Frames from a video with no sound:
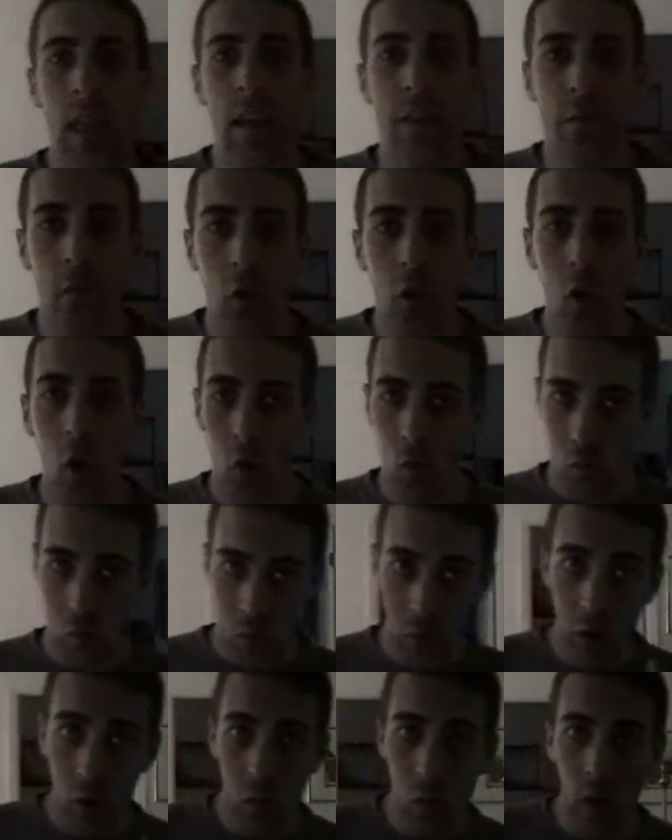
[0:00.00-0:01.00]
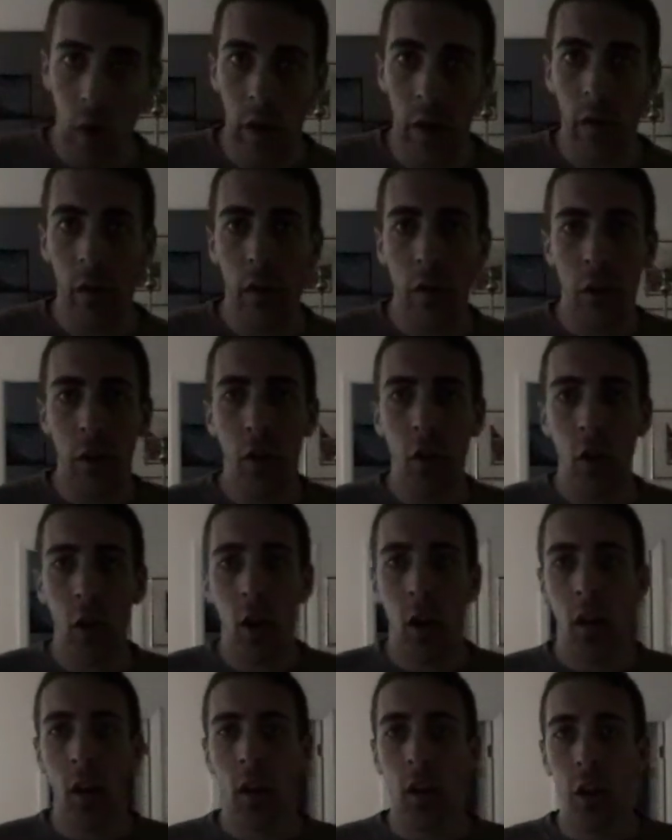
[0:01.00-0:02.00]
if you're a real runner,
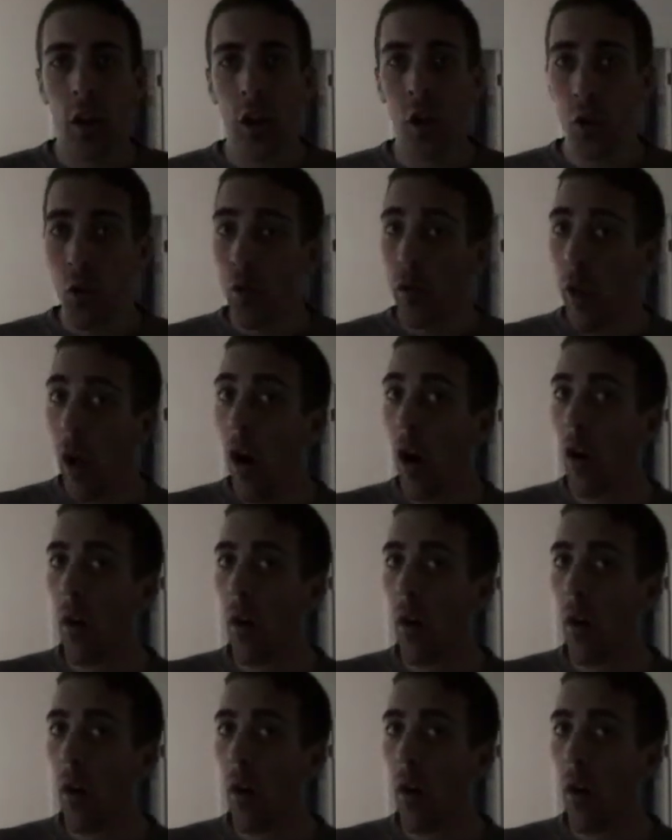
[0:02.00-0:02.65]
you're